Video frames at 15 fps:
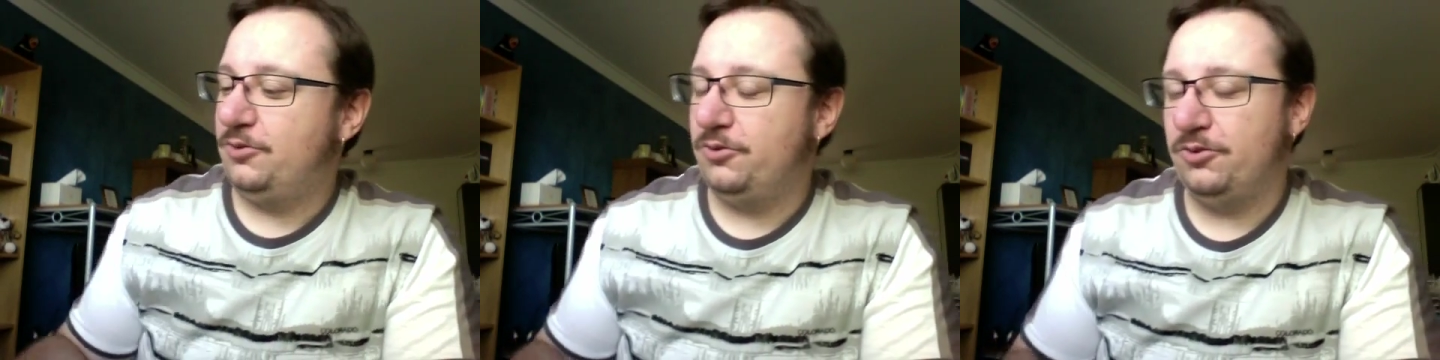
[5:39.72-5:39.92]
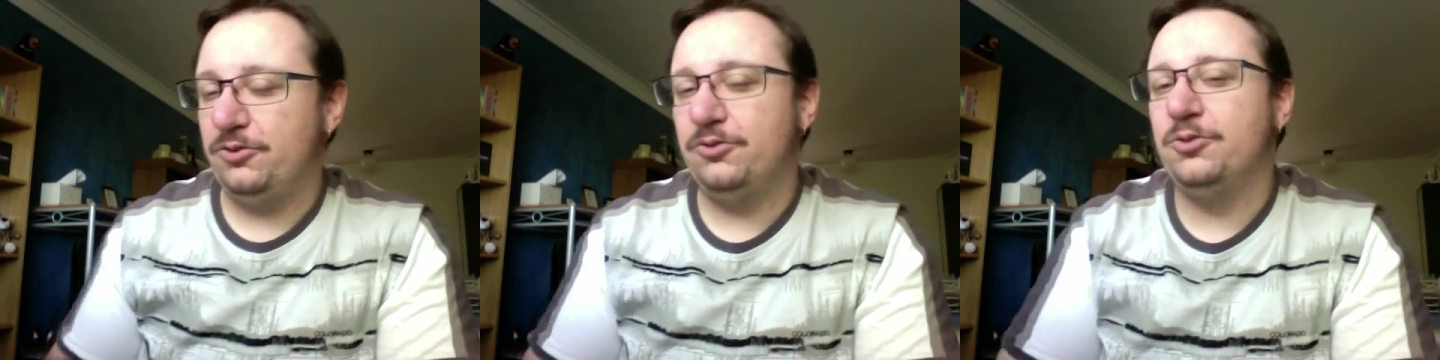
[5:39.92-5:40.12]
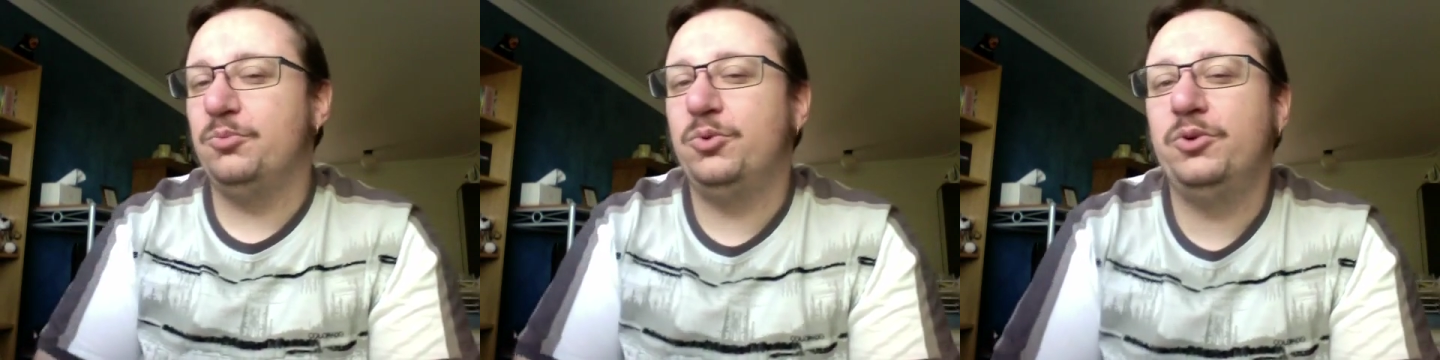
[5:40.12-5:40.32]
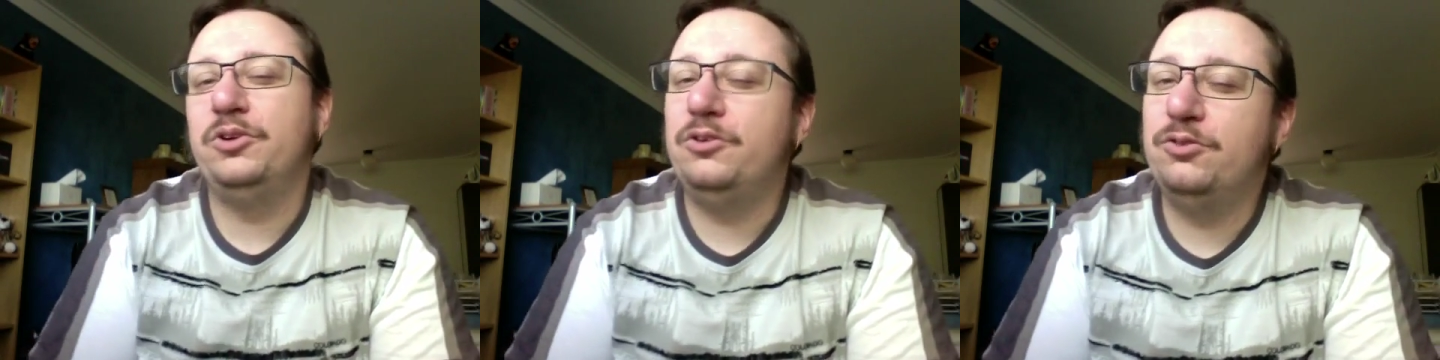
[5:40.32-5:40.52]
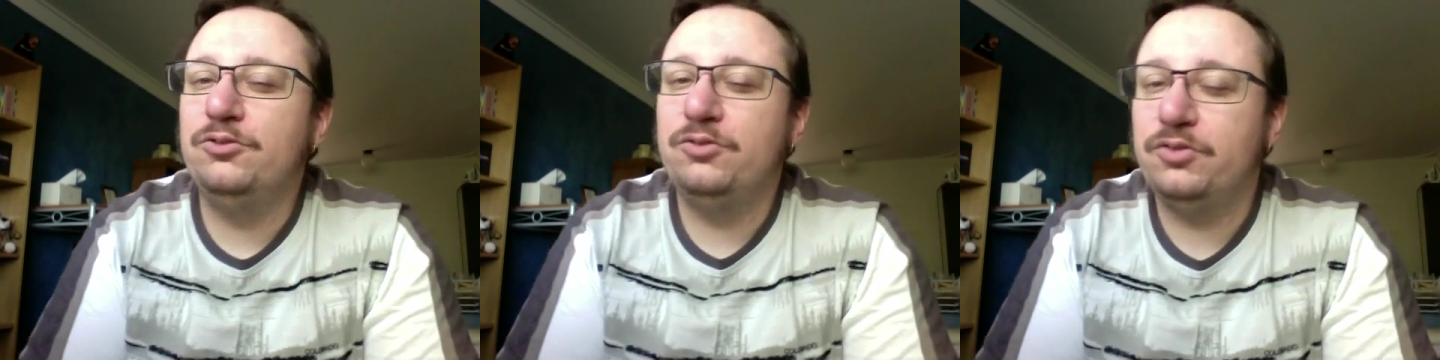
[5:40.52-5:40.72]
Although the
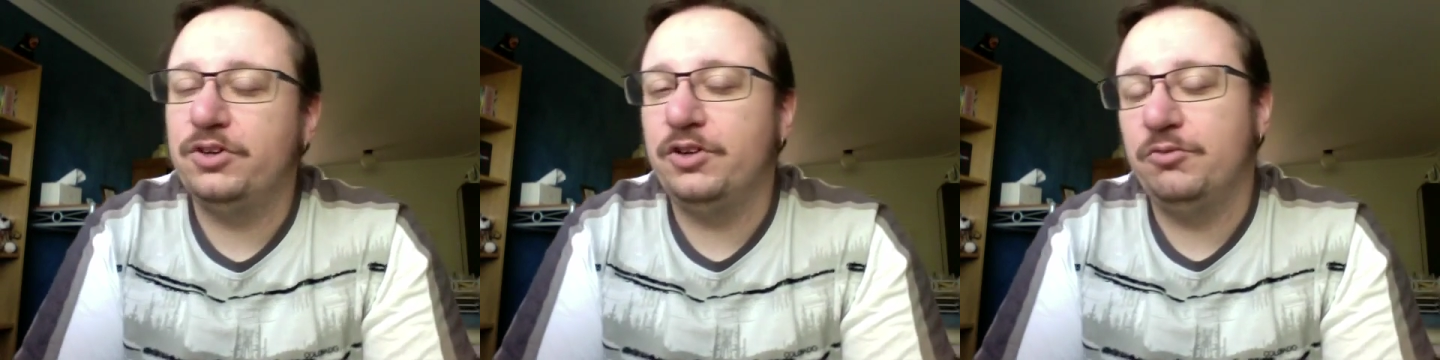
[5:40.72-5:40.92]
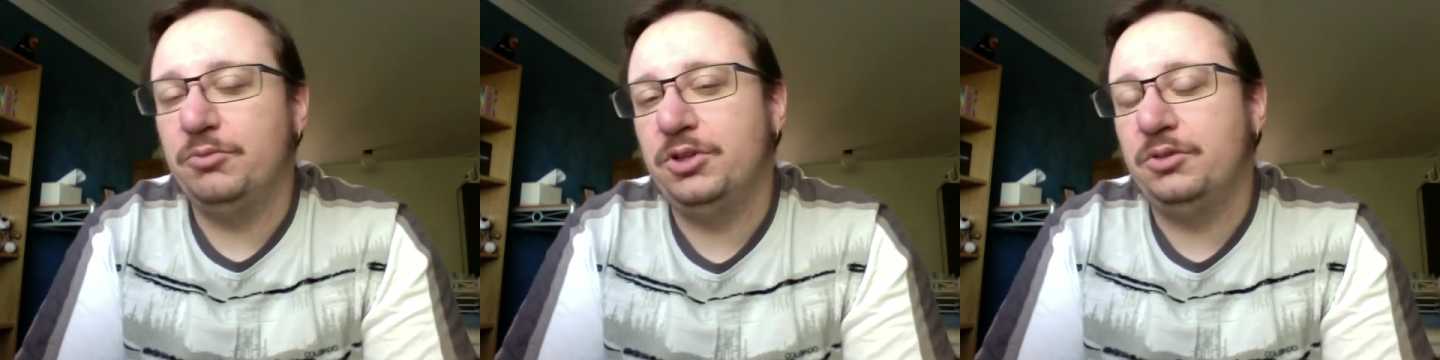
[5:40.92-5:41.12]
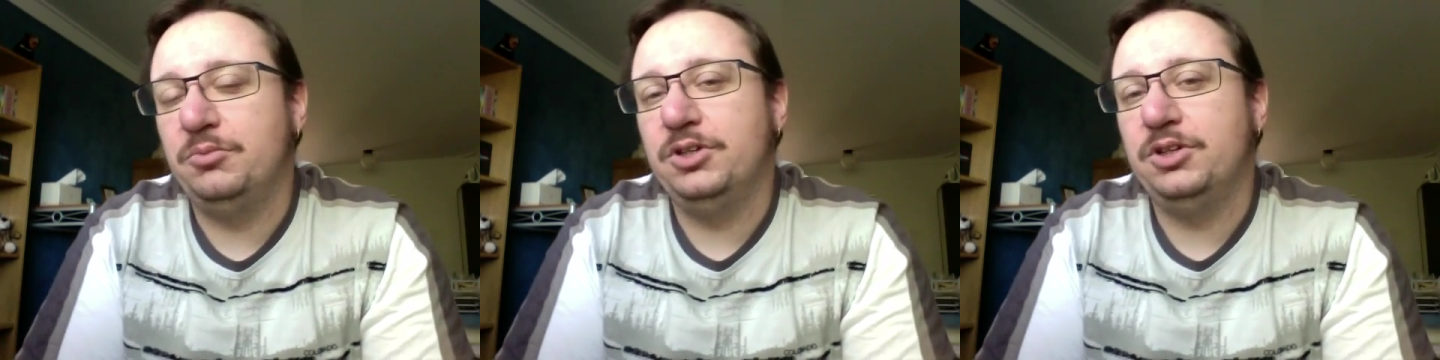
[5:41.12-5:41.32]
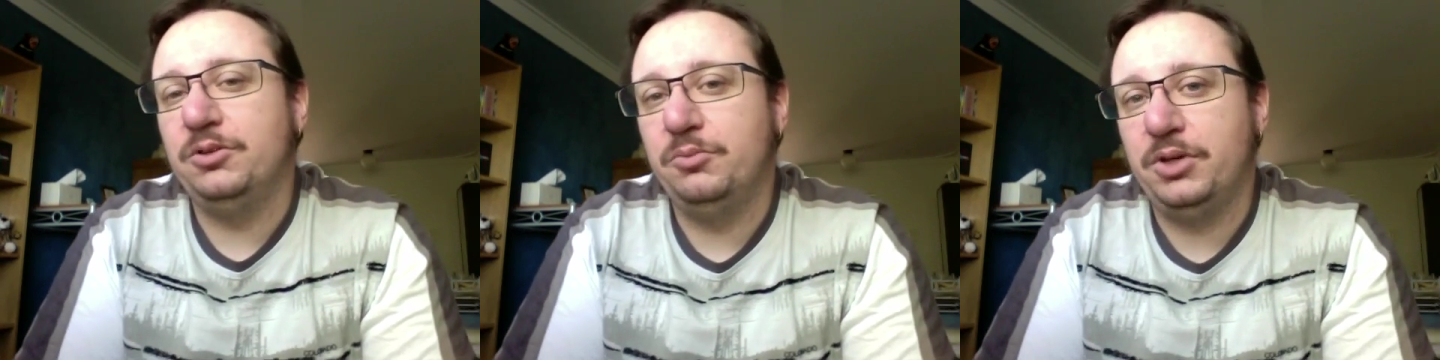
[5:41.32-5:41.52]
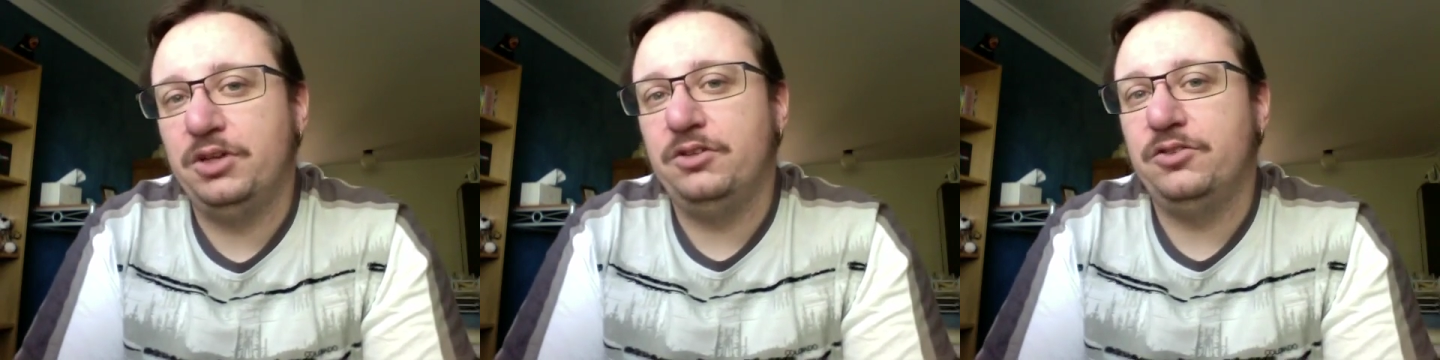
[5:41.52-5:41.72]

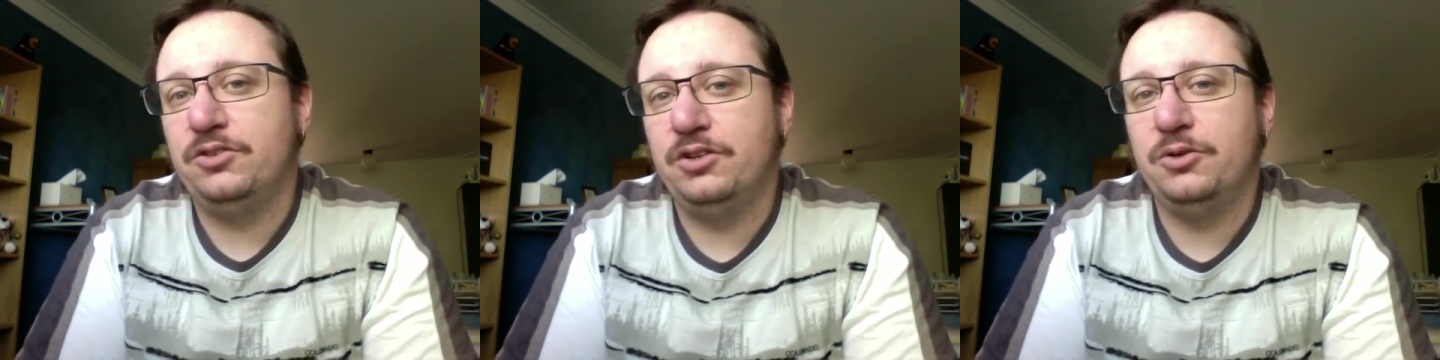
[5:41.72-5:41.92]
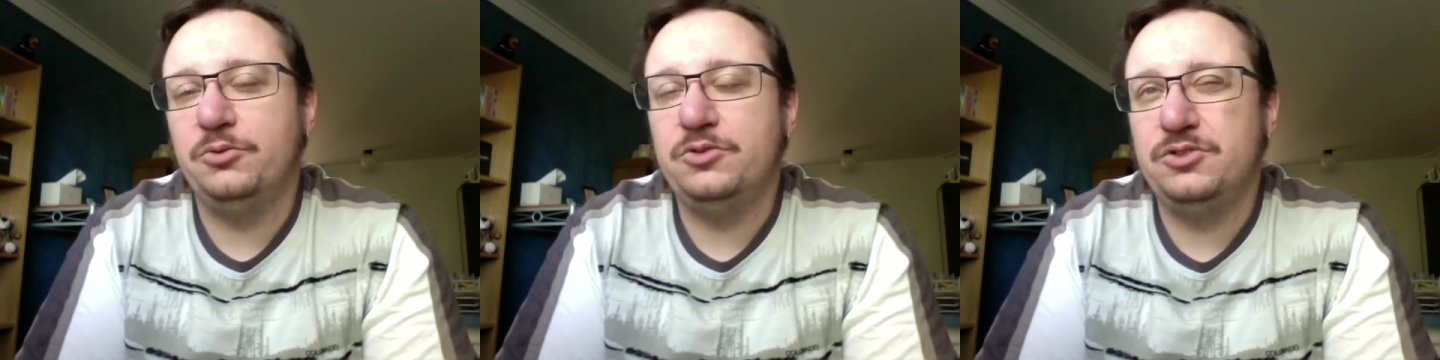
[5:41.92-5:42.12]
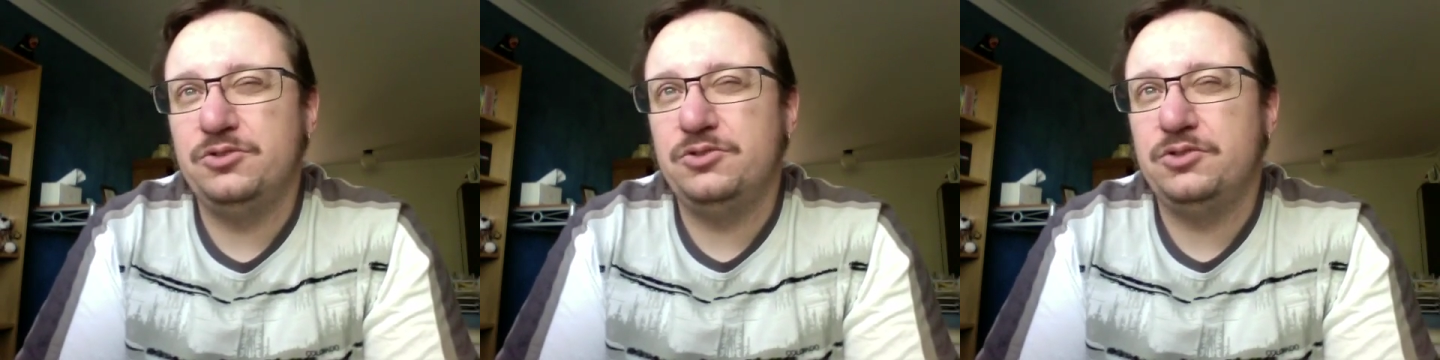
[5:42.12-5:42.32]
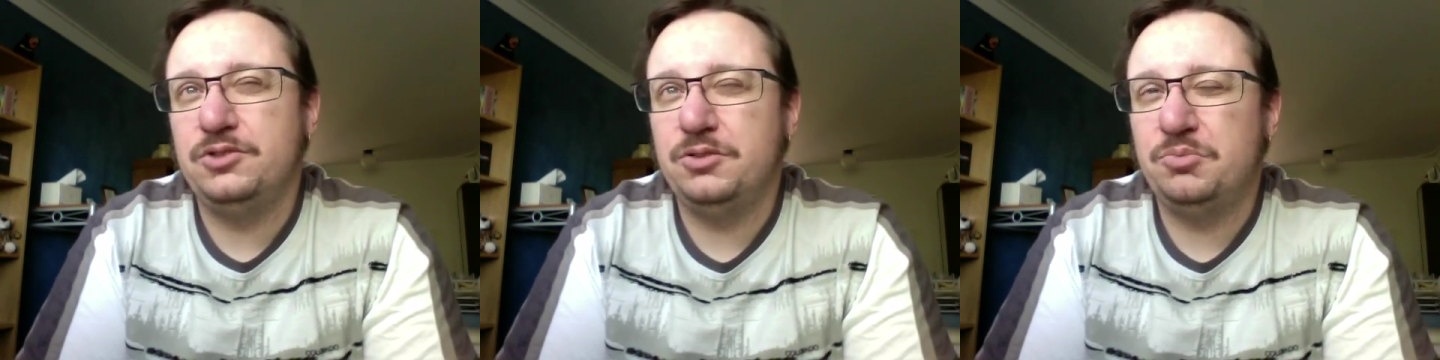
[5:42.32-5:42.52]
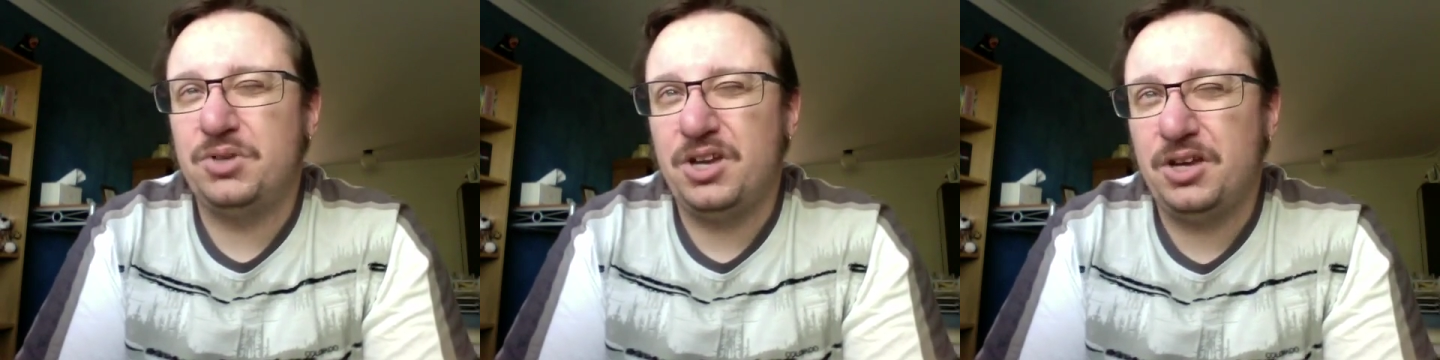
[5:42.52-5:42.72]
0.25mm pens that I was
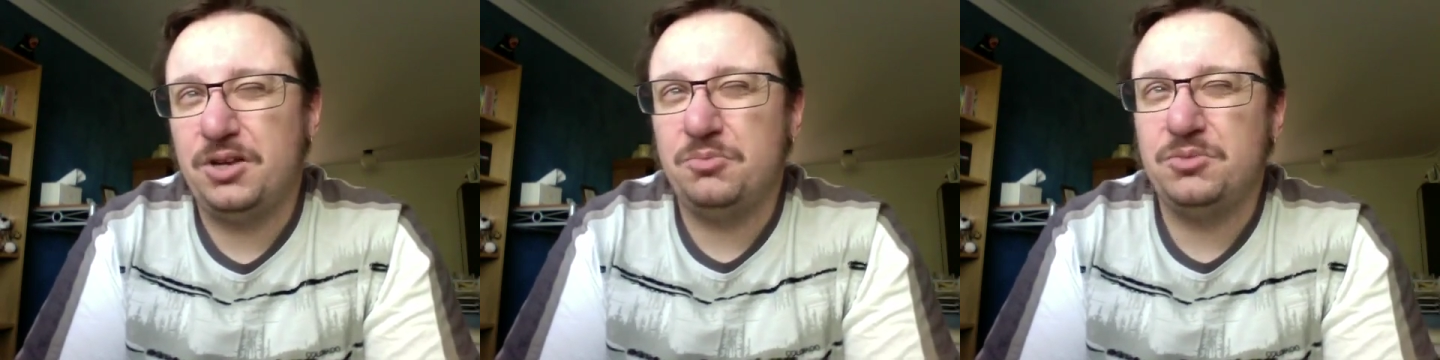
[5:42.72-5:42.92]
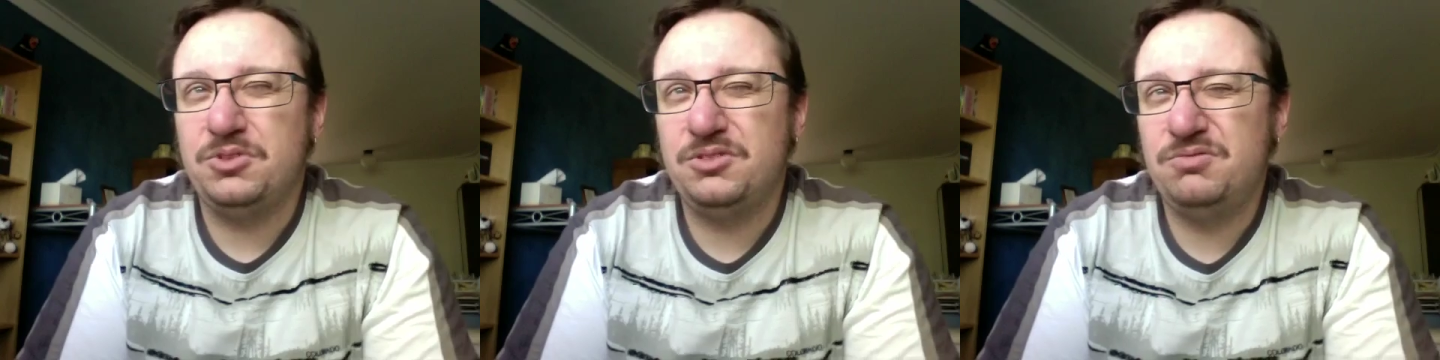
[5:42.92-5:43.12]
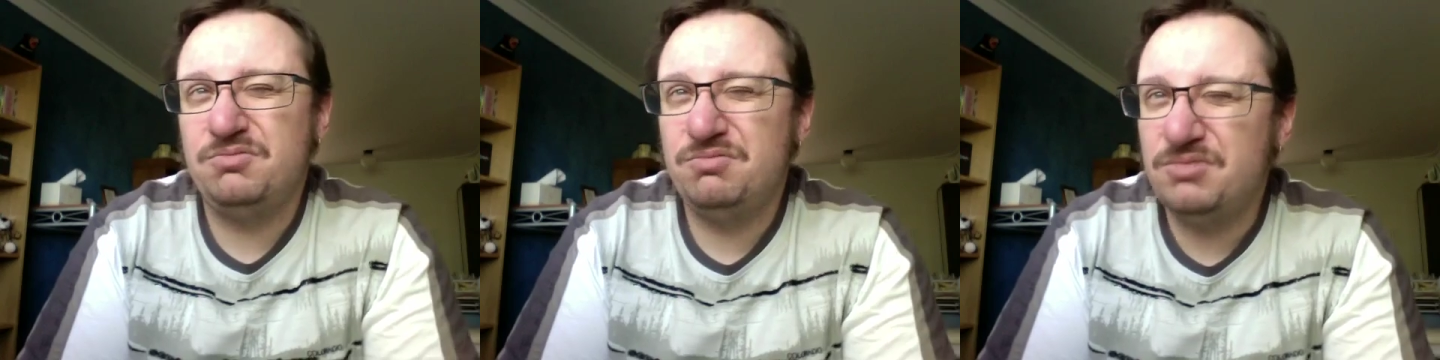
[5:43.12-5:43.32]
using are perhaps